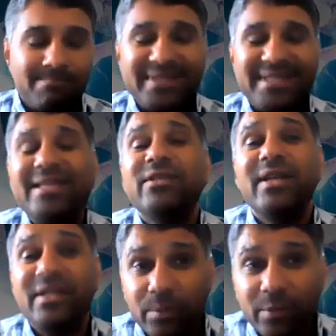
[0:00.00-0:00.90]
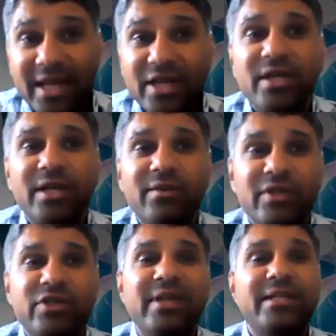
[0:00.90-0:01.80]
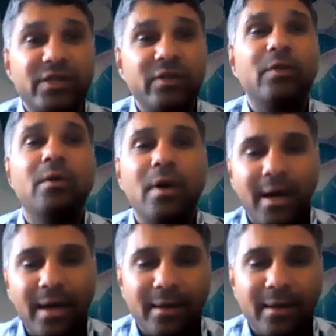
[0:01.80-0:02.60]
sensory stimulation, which leads to